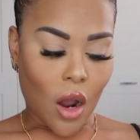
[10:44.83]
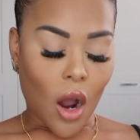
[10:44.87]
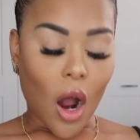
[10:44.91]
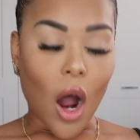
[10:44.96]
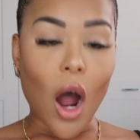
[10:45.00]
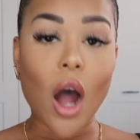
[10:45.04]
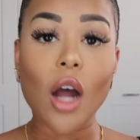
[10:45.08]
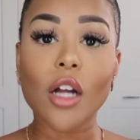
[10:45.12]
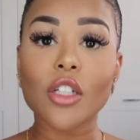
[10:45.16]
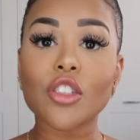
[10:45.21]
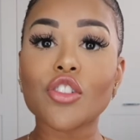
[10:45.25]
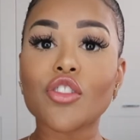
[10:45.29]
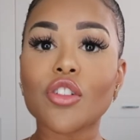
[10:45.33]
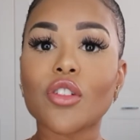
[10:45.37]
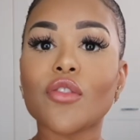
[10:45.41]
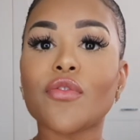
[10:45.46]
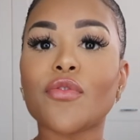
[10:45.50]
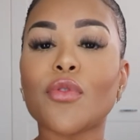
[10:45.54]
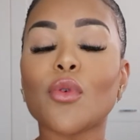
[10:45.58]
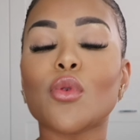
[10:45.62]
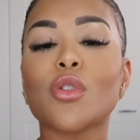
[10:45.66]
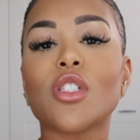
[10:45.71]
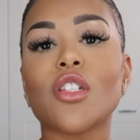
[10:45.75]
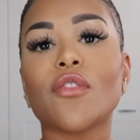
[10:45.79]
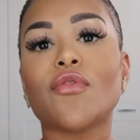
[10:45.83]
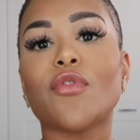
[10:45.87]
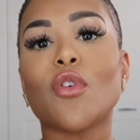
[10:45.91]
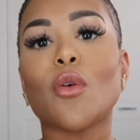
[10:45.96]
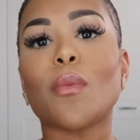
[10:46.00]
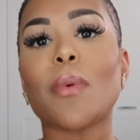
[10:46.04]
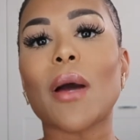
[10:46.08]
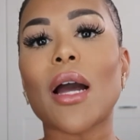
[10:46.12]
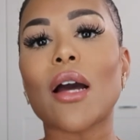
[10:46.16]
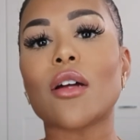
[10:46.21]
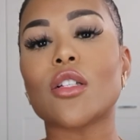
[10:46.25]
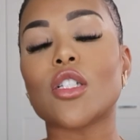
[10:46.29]

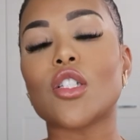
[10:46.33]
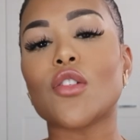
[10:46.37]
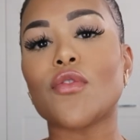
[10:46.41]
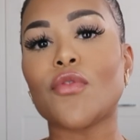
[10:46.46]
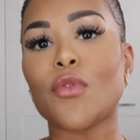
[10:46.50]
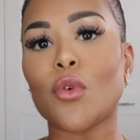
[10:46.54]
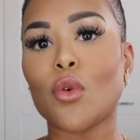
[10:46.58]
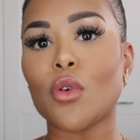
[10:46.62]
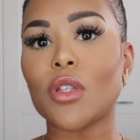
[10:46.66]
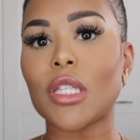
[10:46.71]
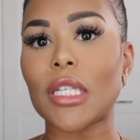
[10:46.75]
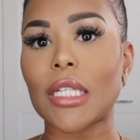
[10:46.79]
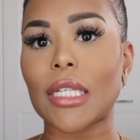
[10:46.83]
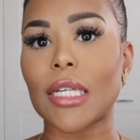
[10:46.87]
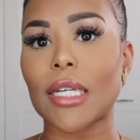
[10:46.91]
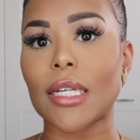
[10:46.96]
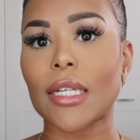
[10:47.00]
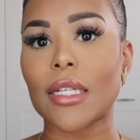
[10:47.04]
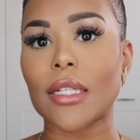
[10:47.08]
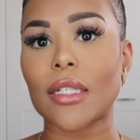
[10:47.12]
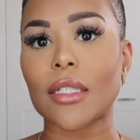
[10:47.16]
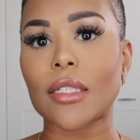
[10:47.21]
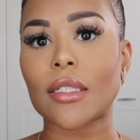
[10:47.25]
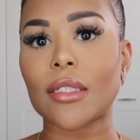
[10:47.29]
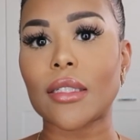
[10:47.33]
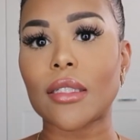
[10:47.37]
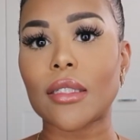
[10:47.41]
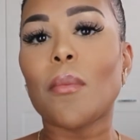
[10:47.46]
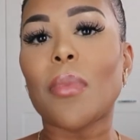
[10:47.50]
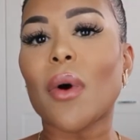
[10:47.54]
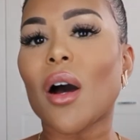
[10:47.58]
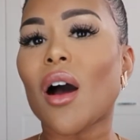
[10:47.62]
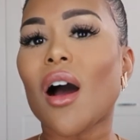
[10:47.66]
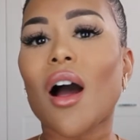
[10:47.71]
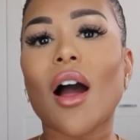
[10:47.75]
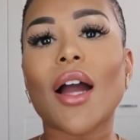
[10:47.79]
£144 for the year,
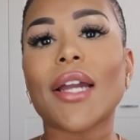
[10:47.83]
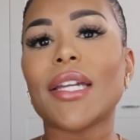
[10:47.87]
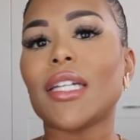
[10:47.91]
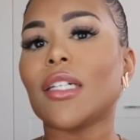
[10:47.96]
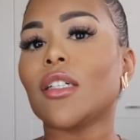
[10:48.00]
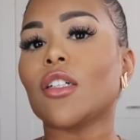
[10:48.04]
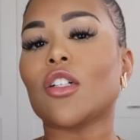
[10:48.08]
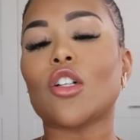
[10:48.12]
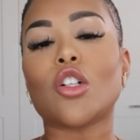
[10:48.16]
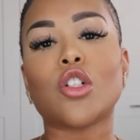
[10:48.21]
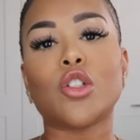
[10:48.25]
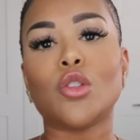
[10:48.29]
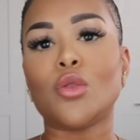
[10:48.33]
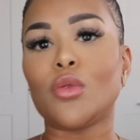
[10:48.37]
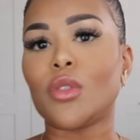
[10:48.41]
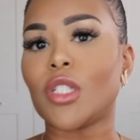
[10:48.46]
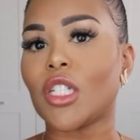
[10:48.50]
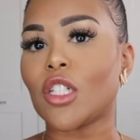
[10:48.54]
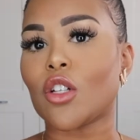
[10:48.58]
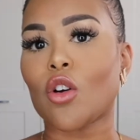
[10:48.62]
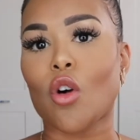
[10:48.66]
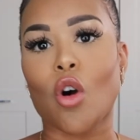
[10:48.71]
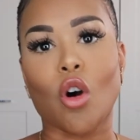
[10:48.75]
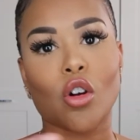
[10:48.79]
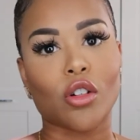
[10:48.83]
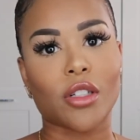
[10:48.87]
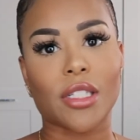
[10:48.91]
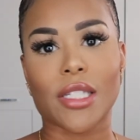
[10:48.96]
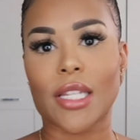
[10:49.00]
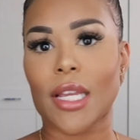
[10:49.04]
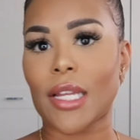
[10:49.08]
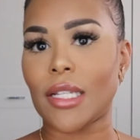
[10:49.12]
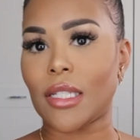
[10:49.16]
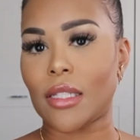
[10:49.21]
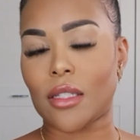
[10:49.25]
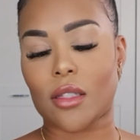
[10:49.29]
but I included
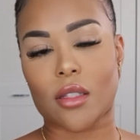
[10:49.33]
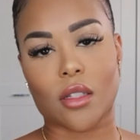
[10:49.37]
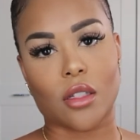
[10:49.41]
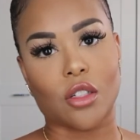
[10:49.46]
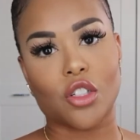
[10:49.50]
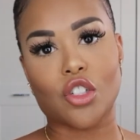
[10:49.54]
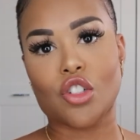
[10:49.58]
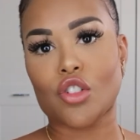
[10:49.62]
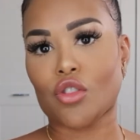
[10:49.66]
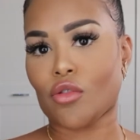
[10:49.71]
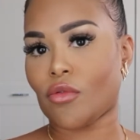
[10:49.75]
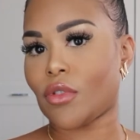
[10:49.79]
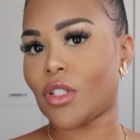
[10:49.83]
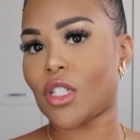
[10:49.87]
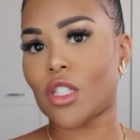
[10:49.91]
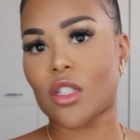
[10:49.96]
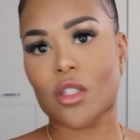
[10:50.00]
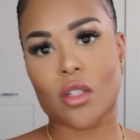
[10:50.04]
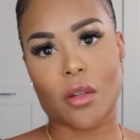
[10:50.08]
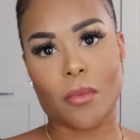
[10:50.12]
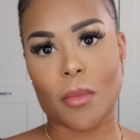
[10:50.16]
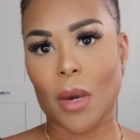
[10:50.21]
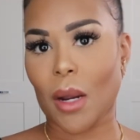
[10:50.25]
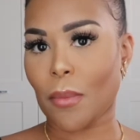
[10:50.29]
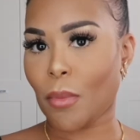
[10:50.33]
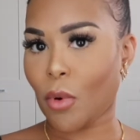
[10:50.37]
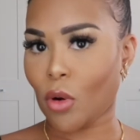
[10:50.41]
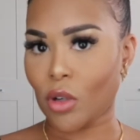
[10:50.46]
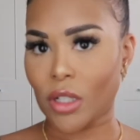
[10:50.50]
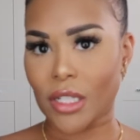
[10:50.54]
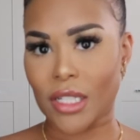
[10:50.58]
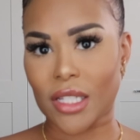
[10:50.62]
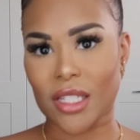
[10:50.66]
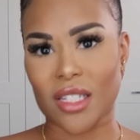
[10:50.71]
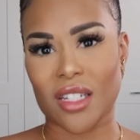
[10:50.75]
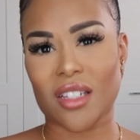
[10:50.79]
contents insurance to my
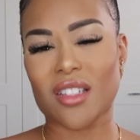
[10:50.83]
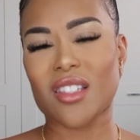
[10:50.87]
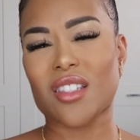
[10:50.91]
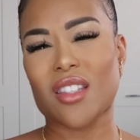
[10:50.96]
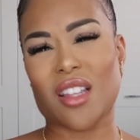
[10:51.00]
policies.